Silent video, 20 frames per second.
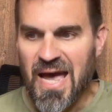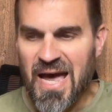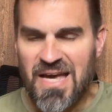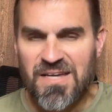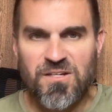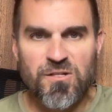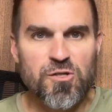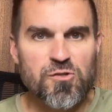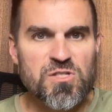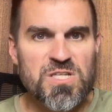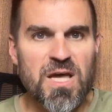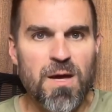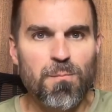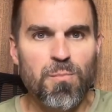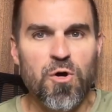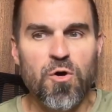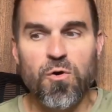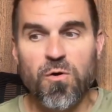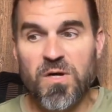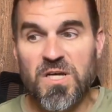at your
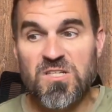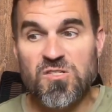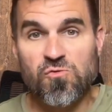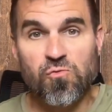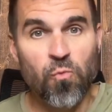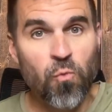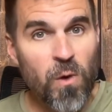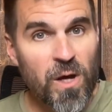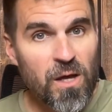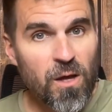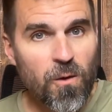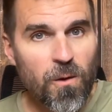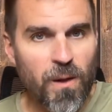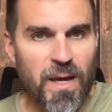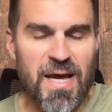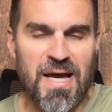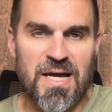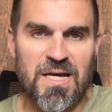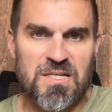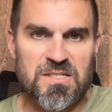tempo as well
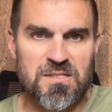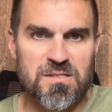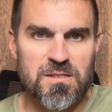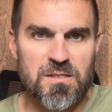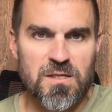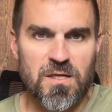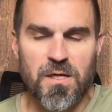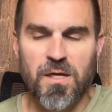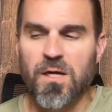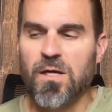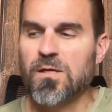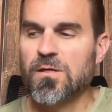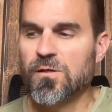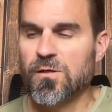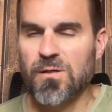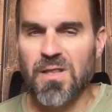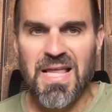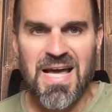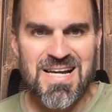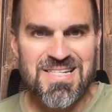as
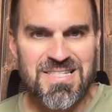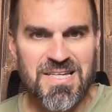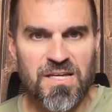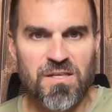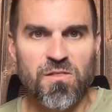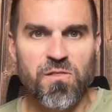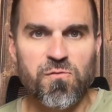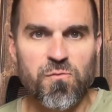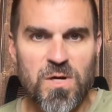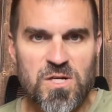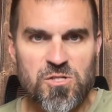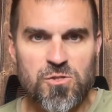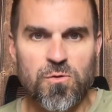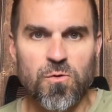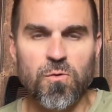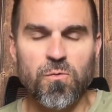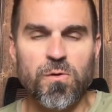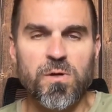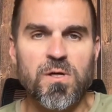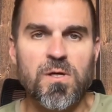your lactate
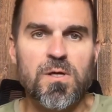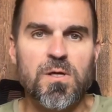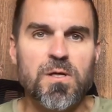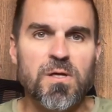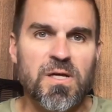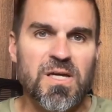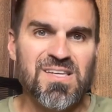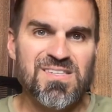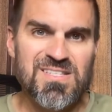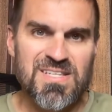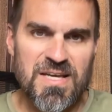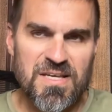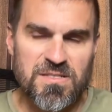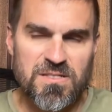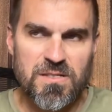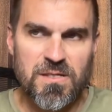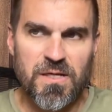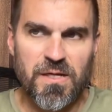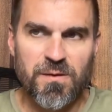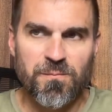threshold
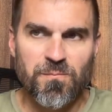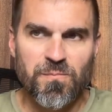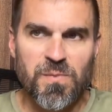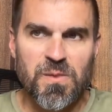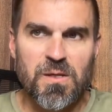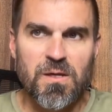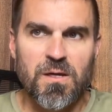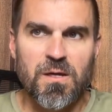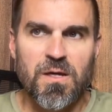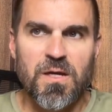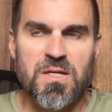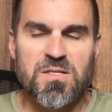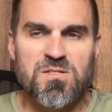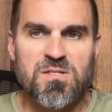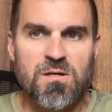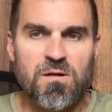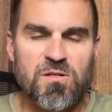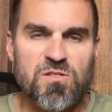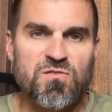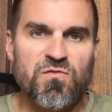intensity. And
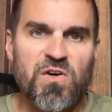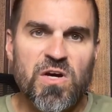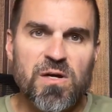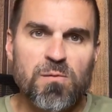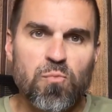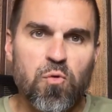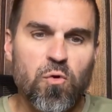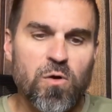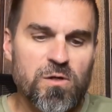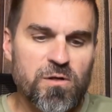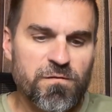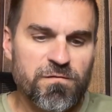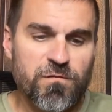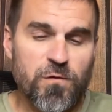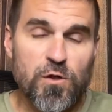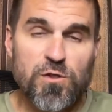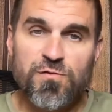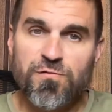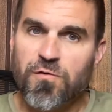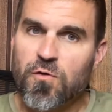so it's very important to
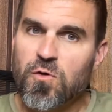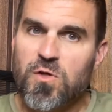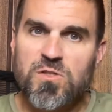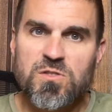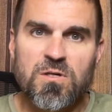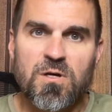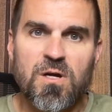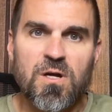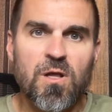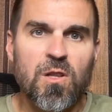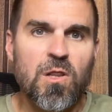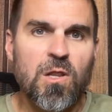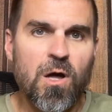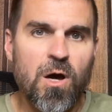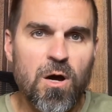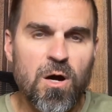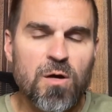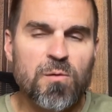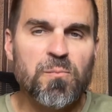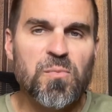first focus on a
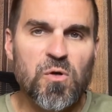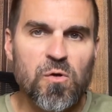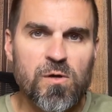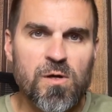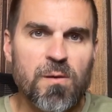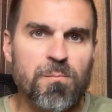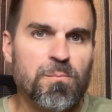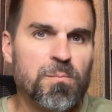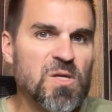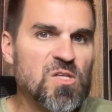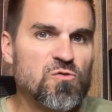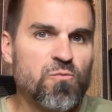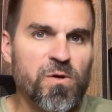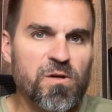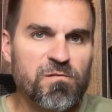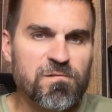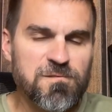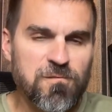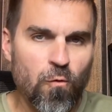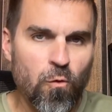long buildup
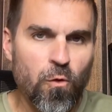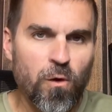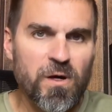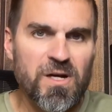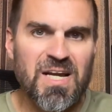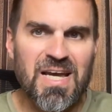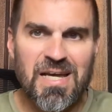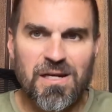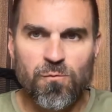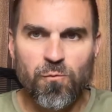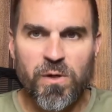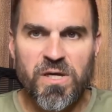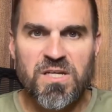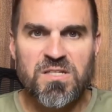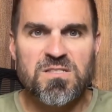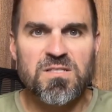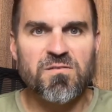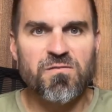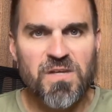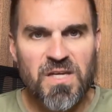between four and eight
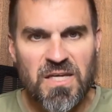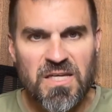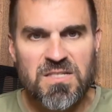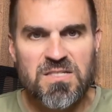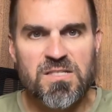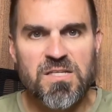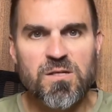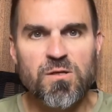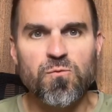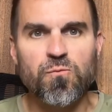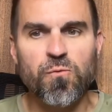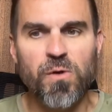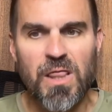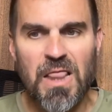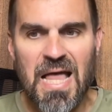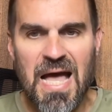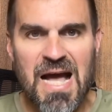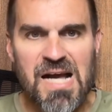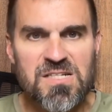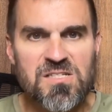weeks of easy,
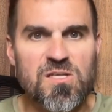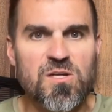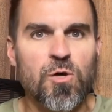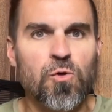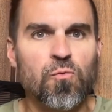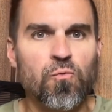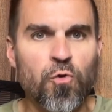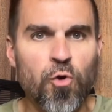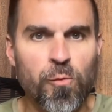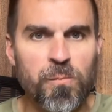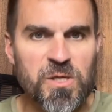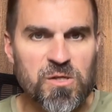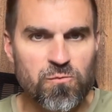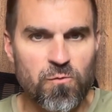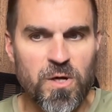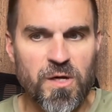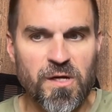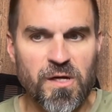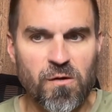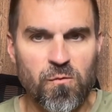relaxed aerobic
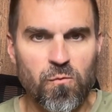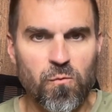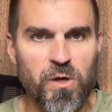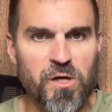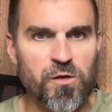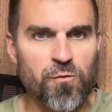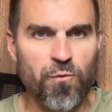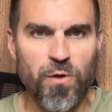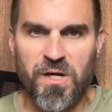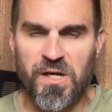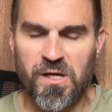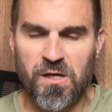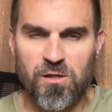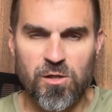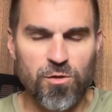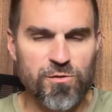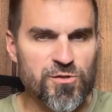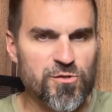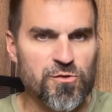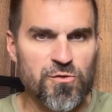running, where you're running
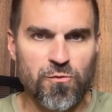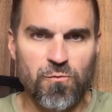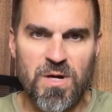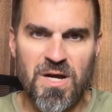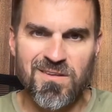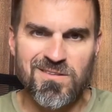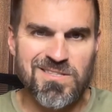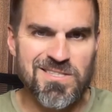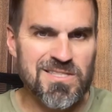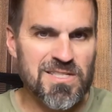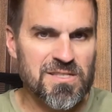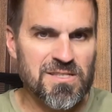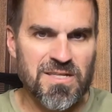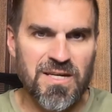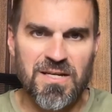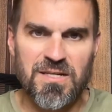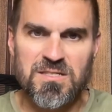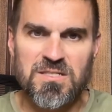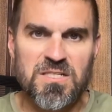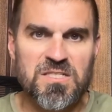closer to around
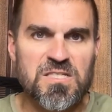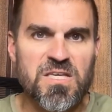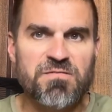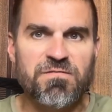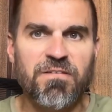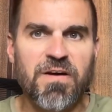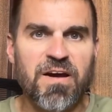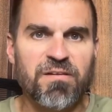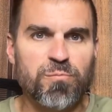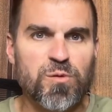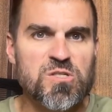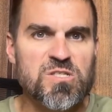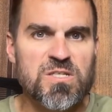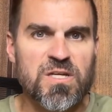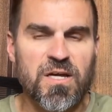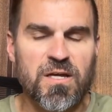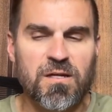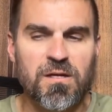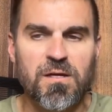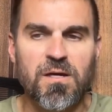60 to
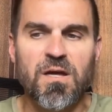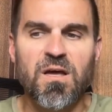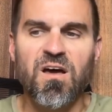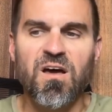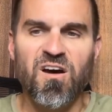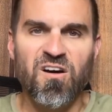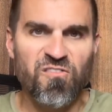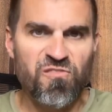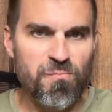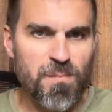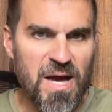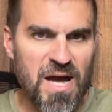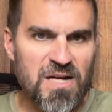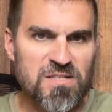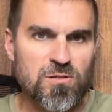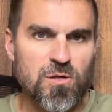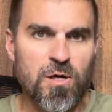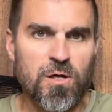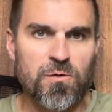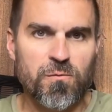65% of
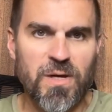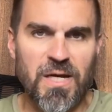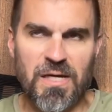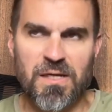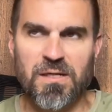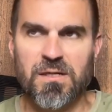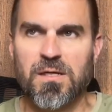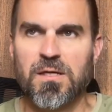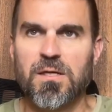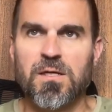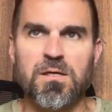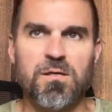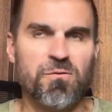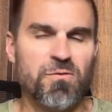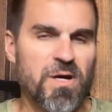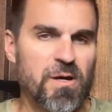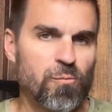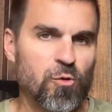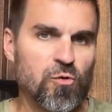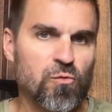max heart rate. You're
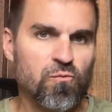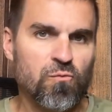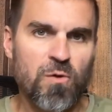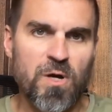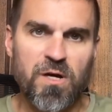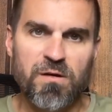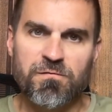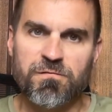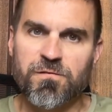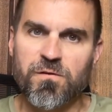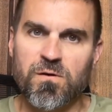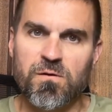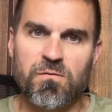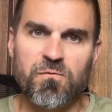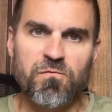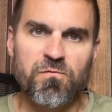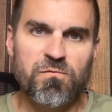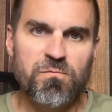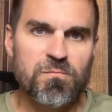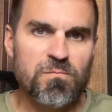able to run for
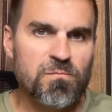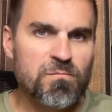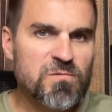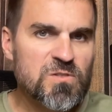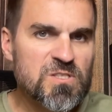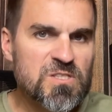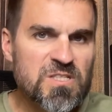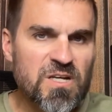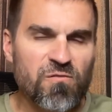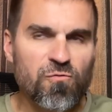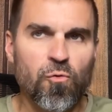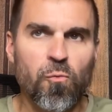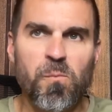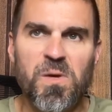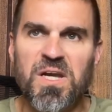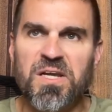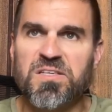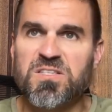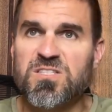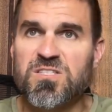several
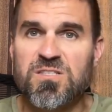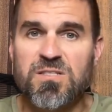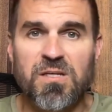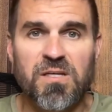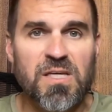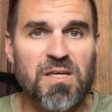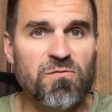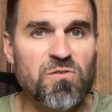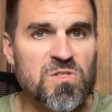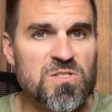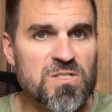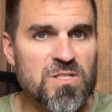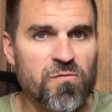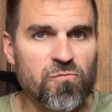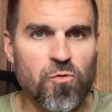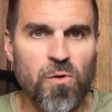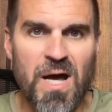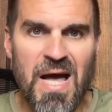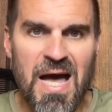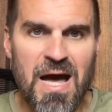minutes, even
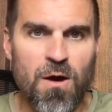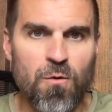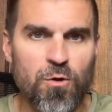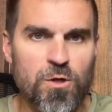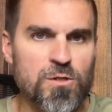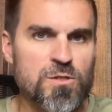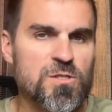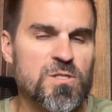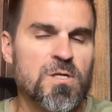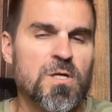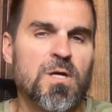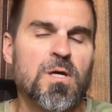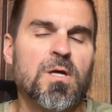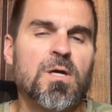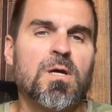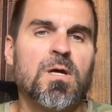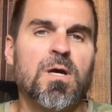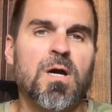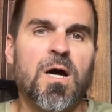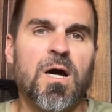several hours
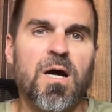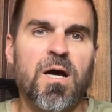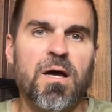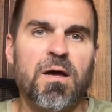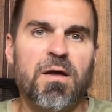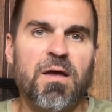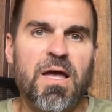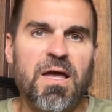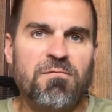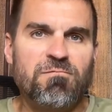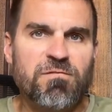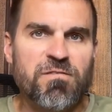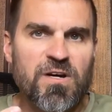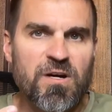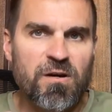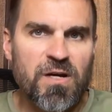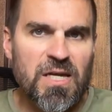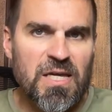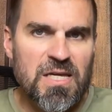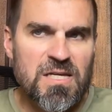uh, at
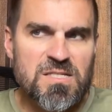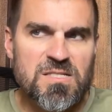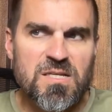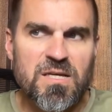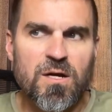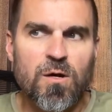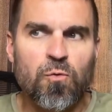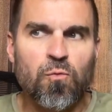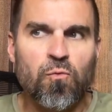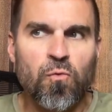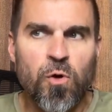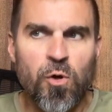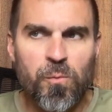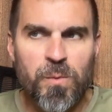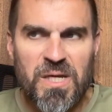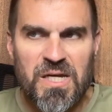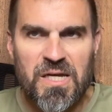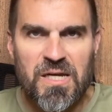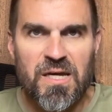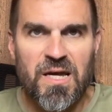very easy
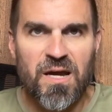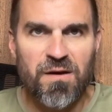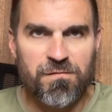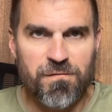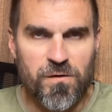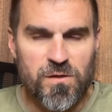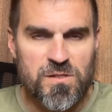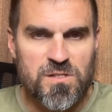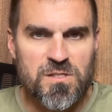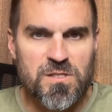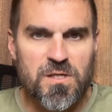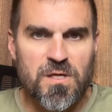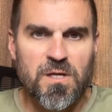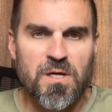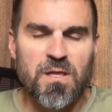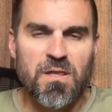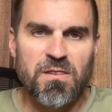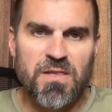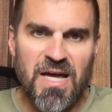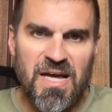aerobic efforts.
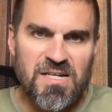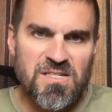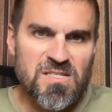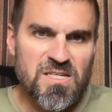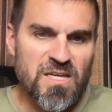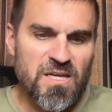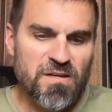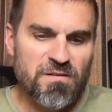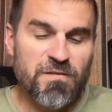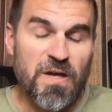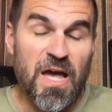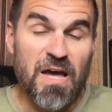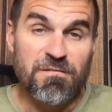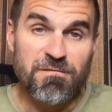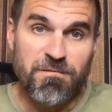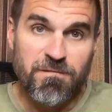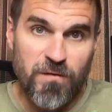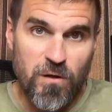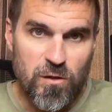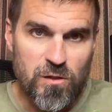That is key at
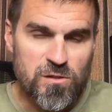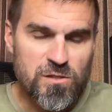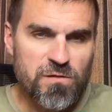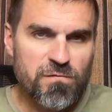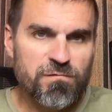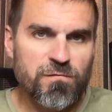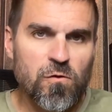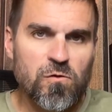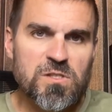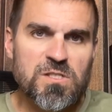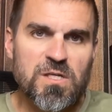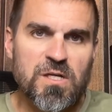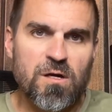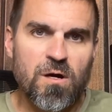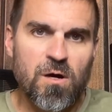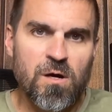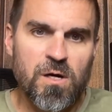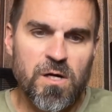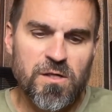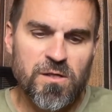first, focusing
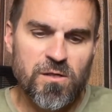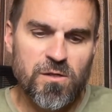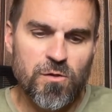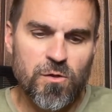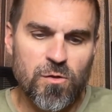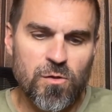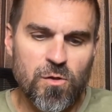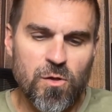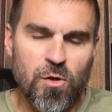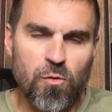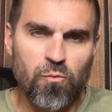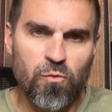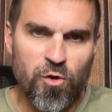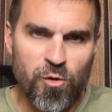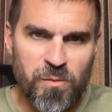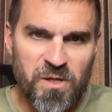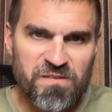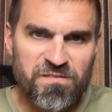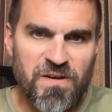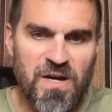on your
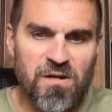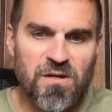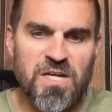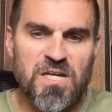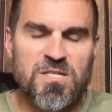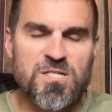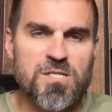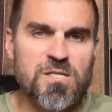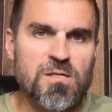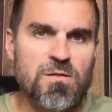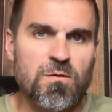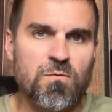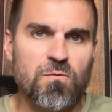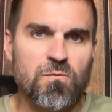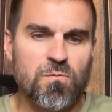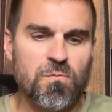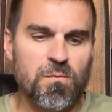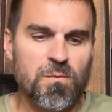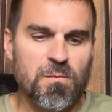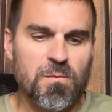aerobic foundation,
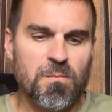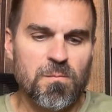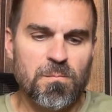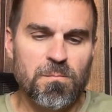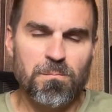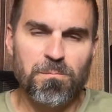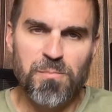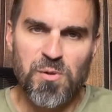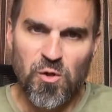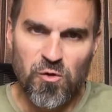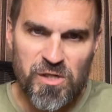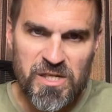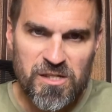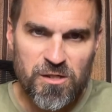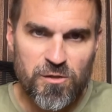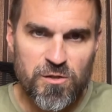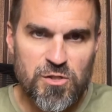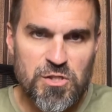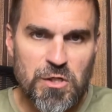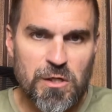building
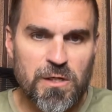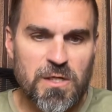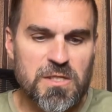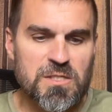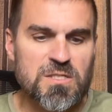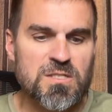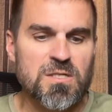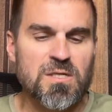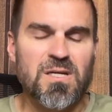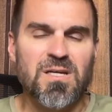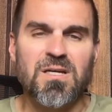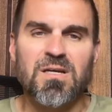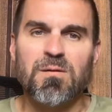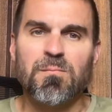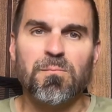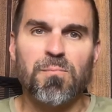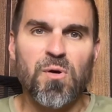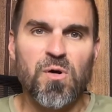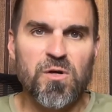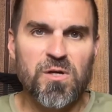your endurance,
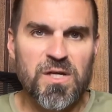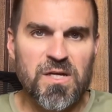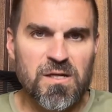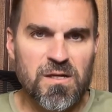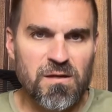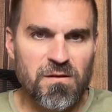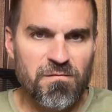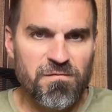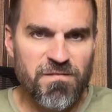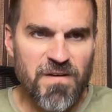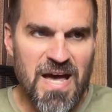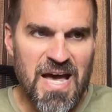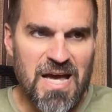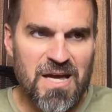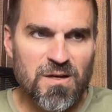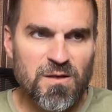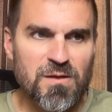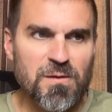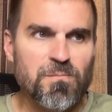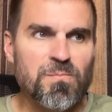burning fat,